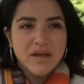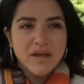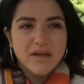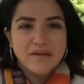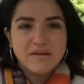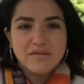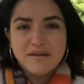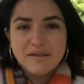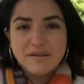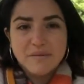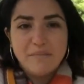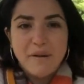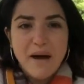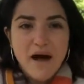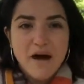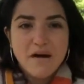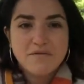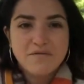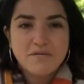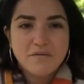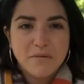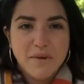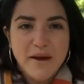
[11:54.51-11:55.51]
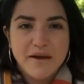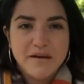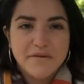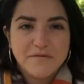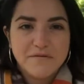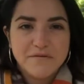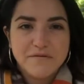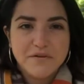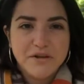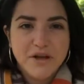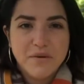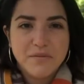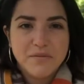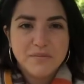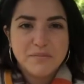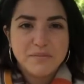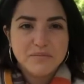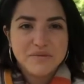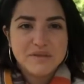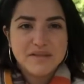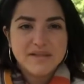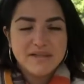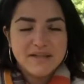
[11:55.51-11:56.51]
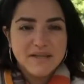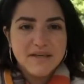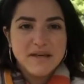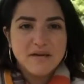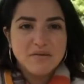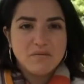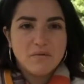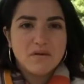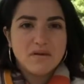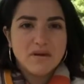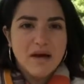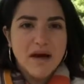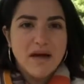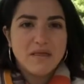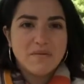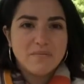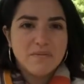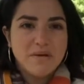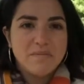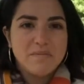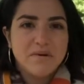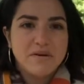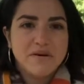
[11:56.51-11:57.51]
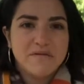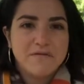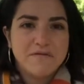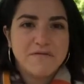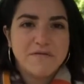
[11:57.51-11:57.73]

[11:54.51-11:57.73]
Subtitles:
is a powerful way of seeing what other people